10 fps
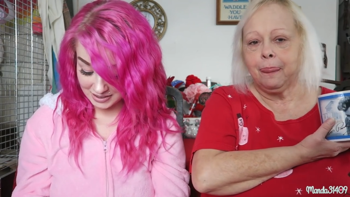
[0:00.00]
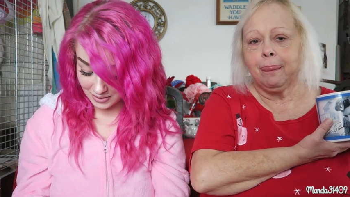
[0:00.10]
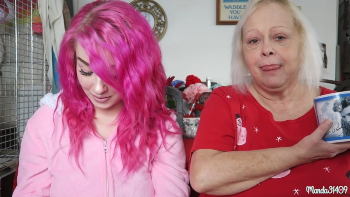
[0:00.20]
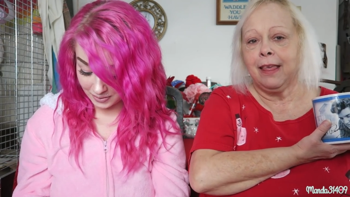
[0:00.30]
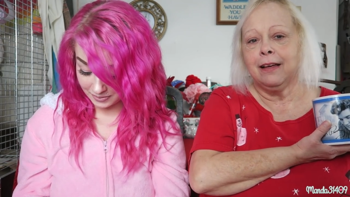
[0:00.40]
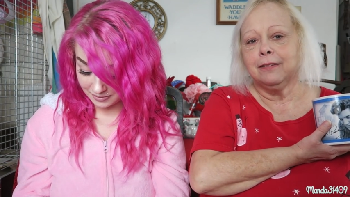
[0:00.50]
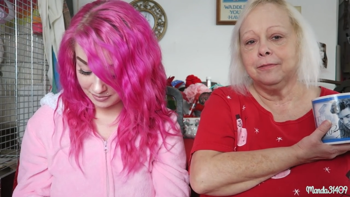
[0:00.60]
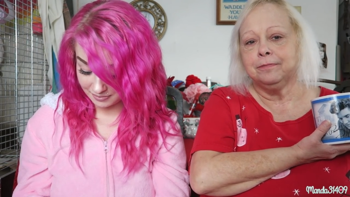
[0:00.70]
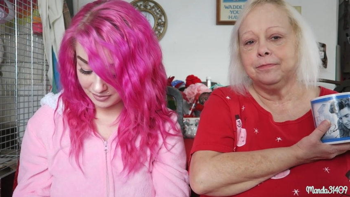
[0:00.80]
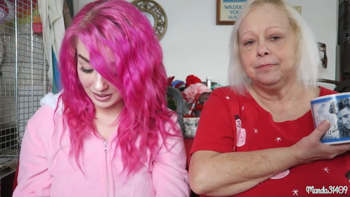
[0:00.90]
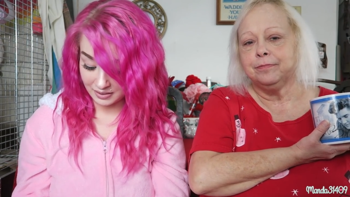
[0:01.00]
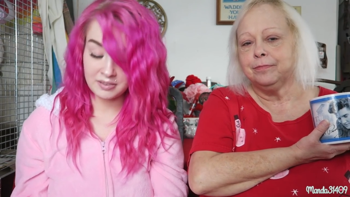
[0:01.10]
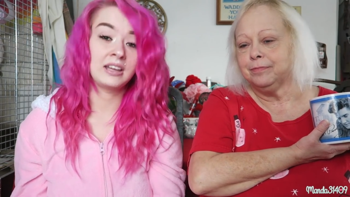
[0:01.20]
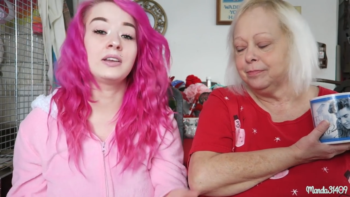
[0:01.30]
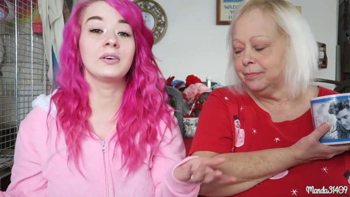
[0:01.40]
Speaker 1: So,
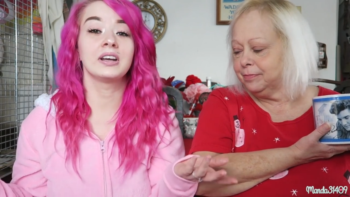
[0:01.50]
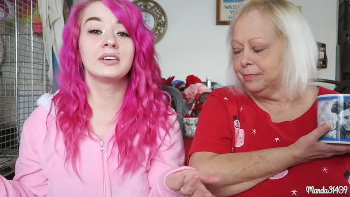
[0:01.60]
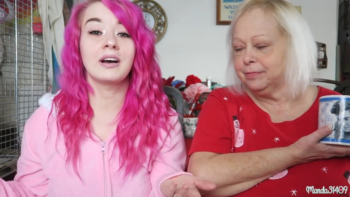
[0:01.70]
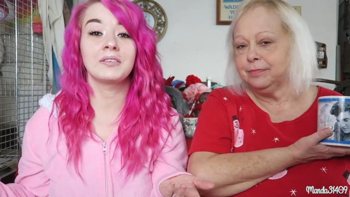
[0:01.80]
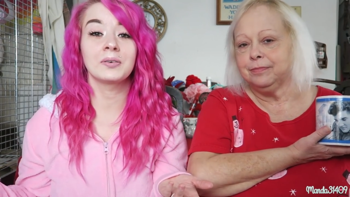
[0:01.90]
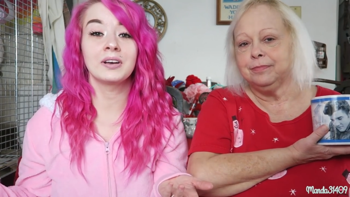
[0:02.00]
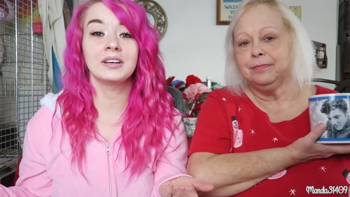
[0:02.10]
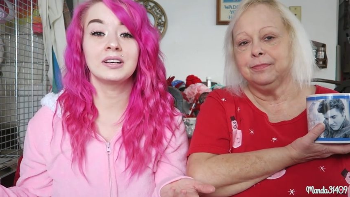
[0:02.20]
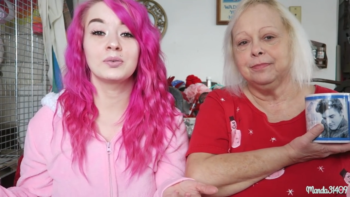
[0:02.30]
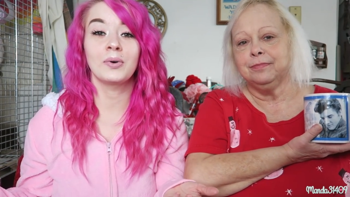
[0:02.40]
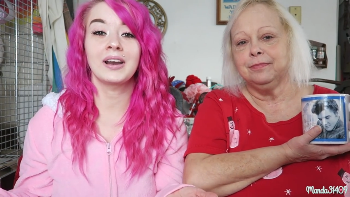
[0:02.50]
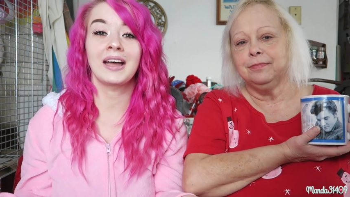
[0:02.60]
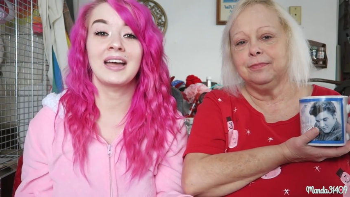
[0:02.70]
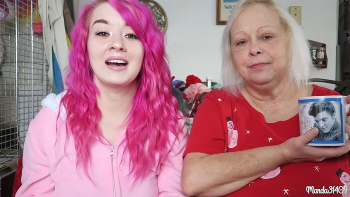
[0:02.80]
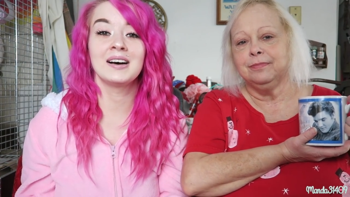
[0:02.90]
anyone who ever wondered what
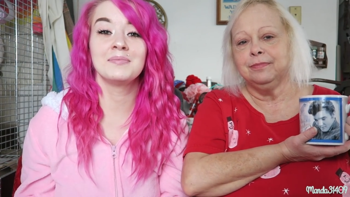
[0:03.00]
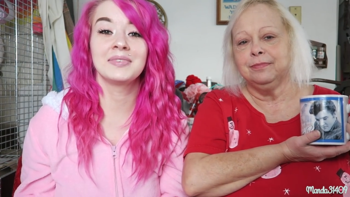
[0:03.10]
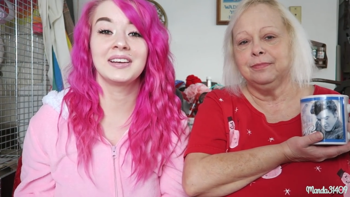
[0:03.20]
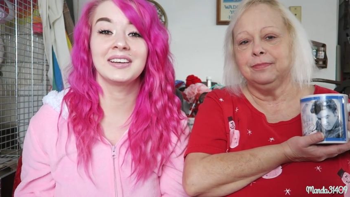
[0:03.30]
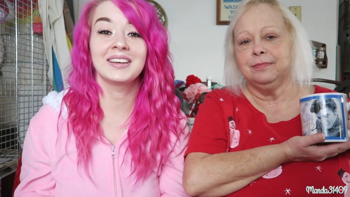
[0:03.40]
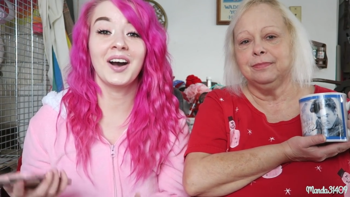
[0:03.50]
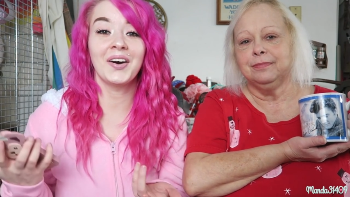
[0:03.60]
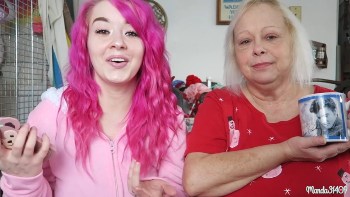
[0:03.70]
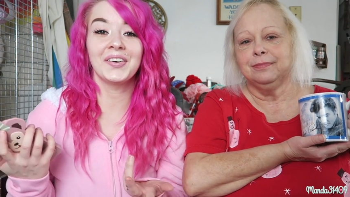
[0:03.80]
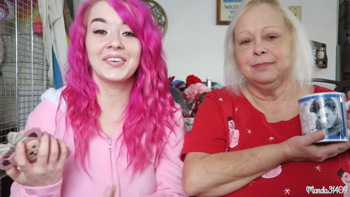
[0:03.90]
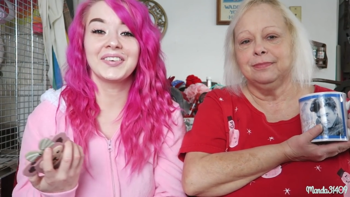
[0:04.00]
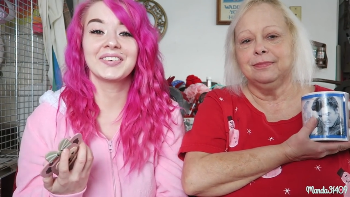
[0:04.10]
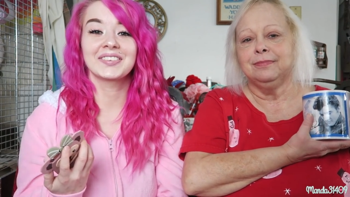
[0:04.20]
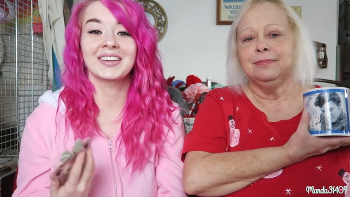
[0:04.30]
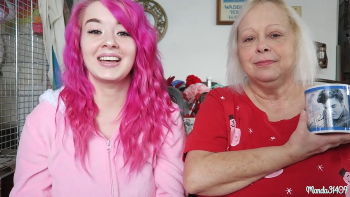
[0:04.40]
I am, here you go.
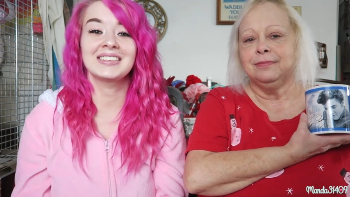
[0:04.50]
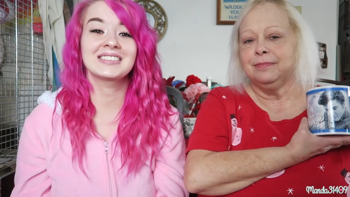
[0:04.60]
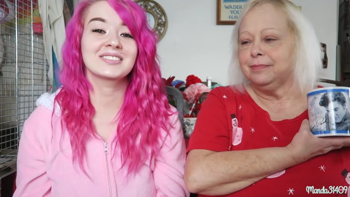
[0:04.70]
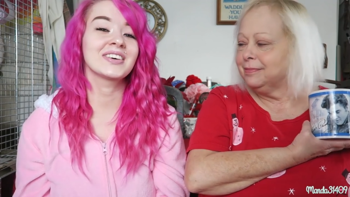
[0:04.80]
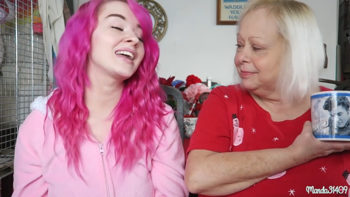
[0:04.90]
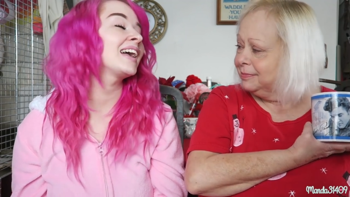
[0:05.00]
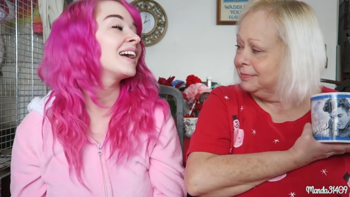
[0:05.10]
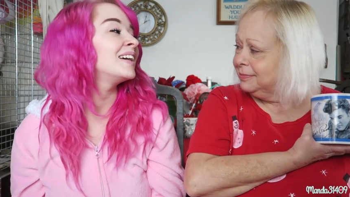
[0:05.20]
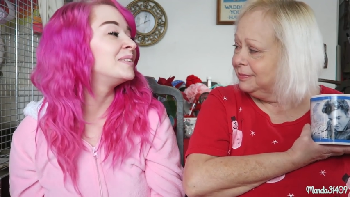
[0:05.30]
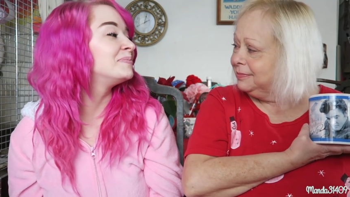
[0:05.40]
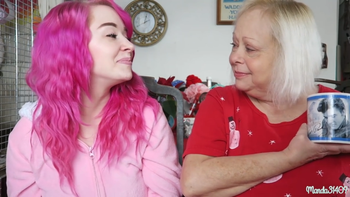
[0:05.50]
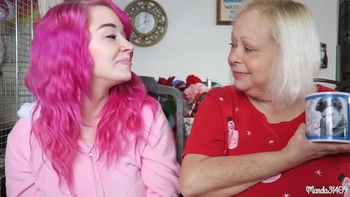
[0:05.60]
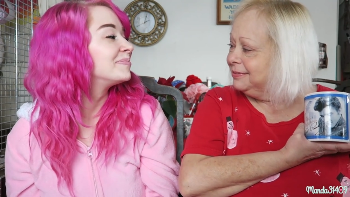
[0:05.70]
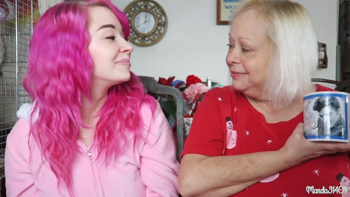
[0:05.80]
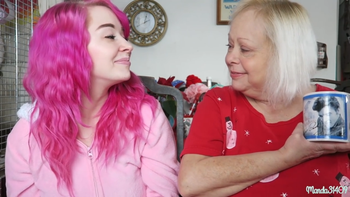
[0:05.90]
That's what I
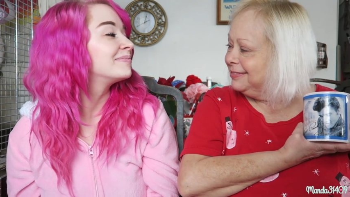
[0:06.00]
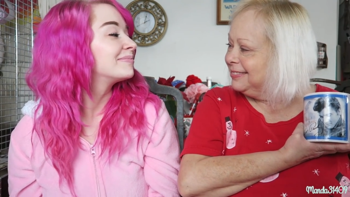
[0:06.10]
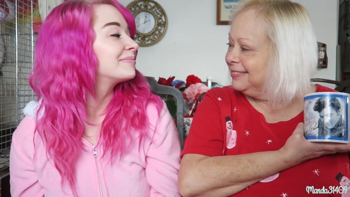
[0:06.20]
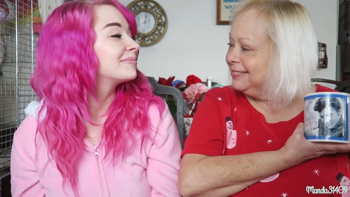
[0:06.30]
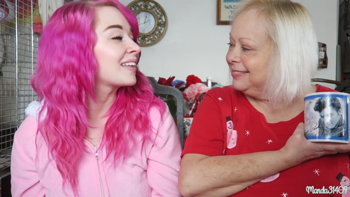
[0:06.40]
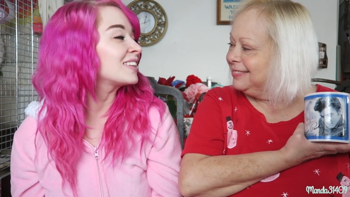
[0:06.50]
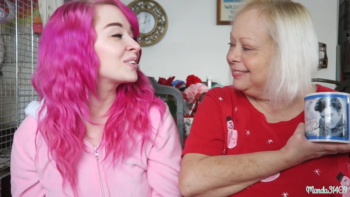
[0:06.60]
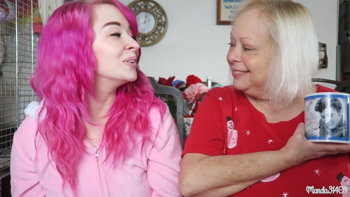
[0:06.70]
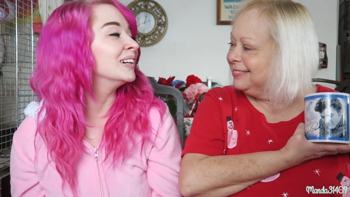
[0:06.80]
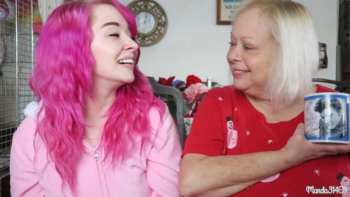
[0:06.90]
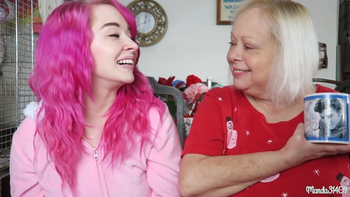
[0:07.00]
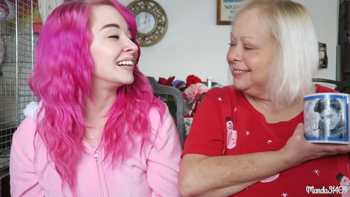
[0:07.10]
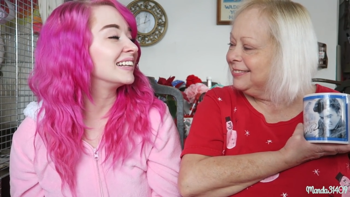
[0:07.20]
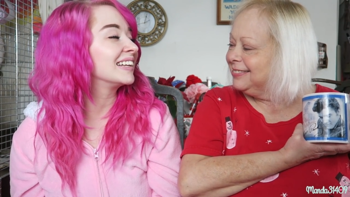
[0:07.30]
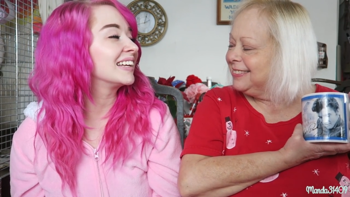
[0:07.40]
am. That's cool.
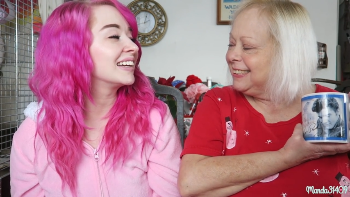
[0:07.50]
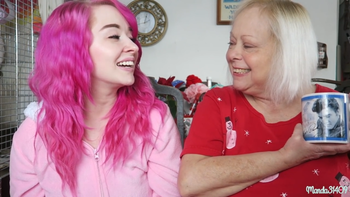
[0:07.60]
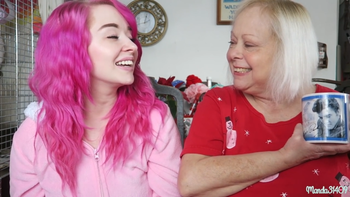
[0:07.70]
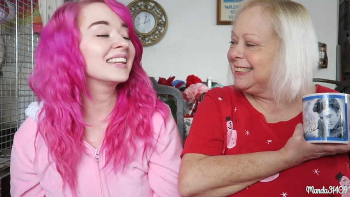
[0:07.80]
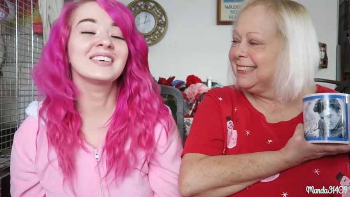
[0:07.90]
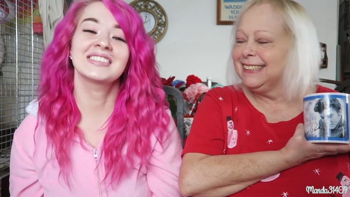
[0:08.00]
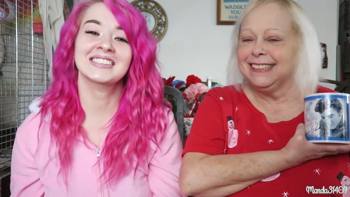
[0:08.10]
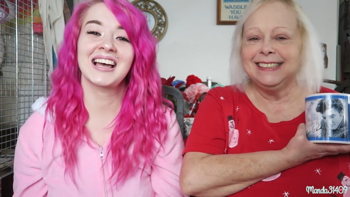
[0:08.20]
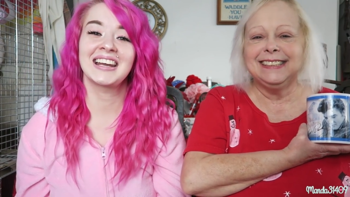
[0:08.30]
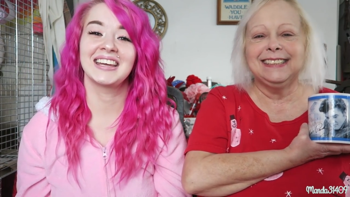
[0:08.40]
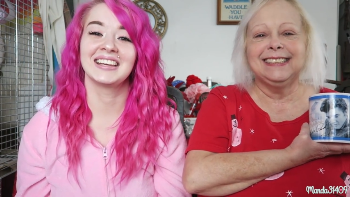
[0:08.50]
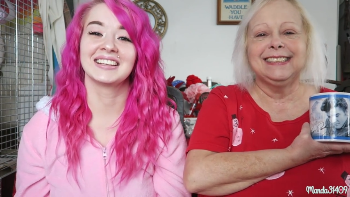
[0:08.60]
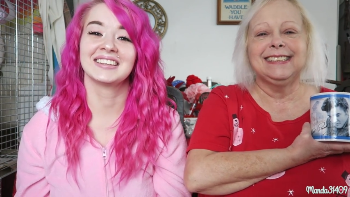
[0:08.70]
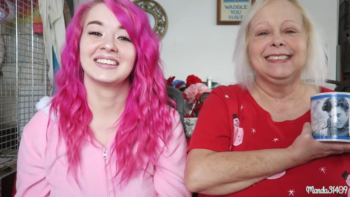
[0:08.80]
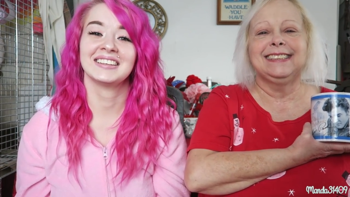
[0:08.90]
That was
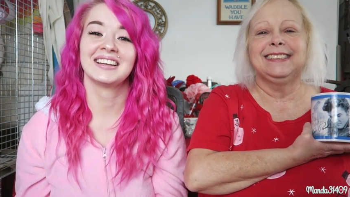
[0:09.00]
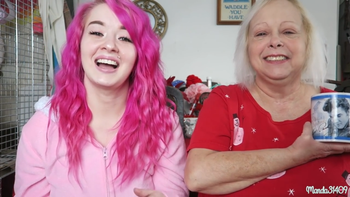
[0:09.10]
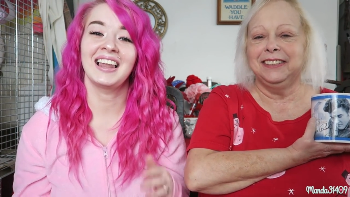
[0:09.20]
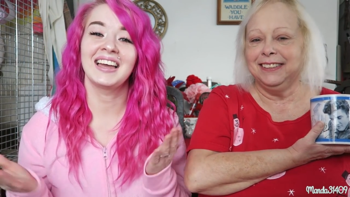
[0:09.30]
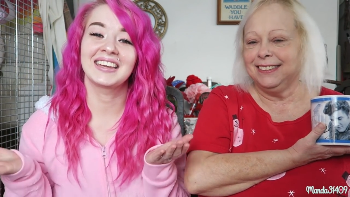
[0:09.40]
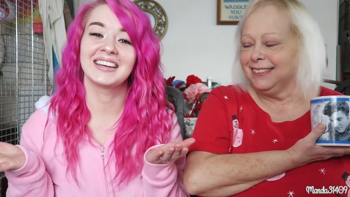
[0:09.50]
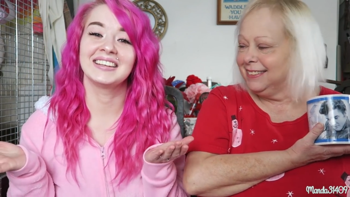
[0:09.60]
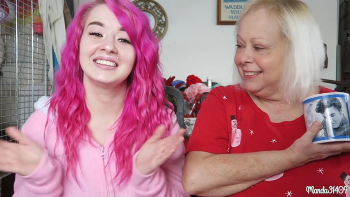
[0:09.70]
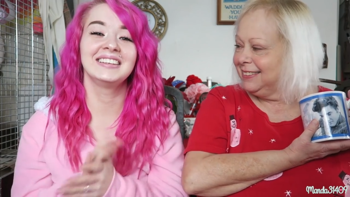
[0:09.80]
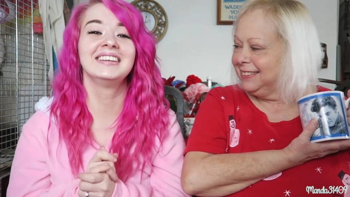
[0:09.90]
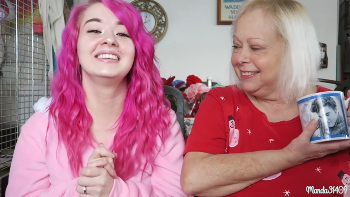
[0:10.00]
exciting. I like it.